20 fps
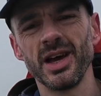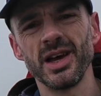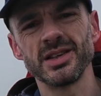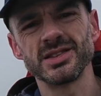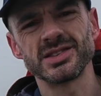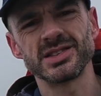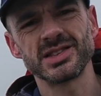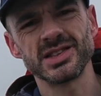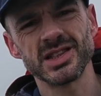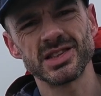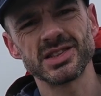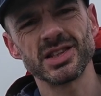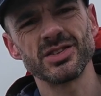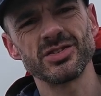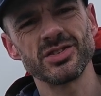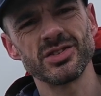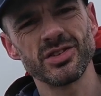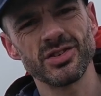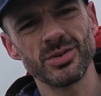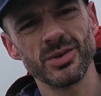
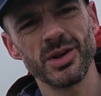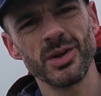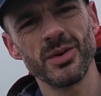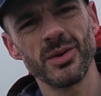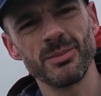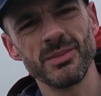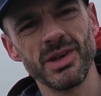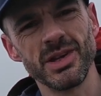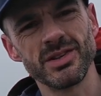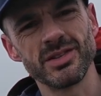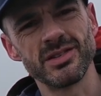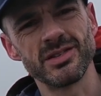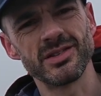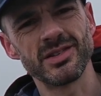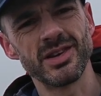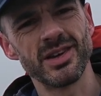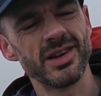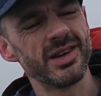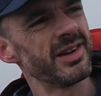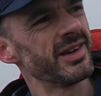621 meters.
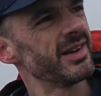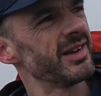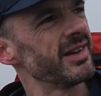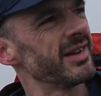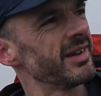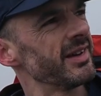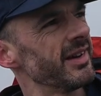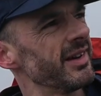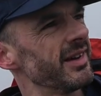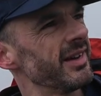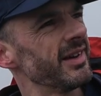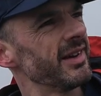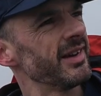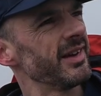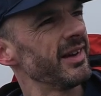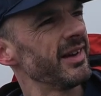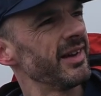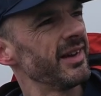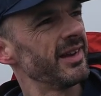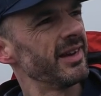
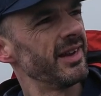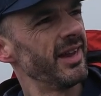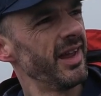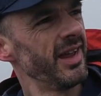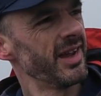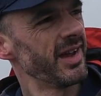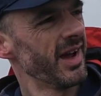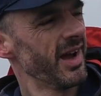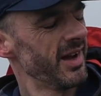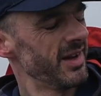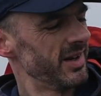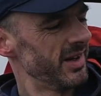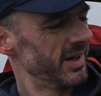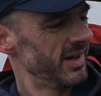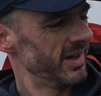There you go.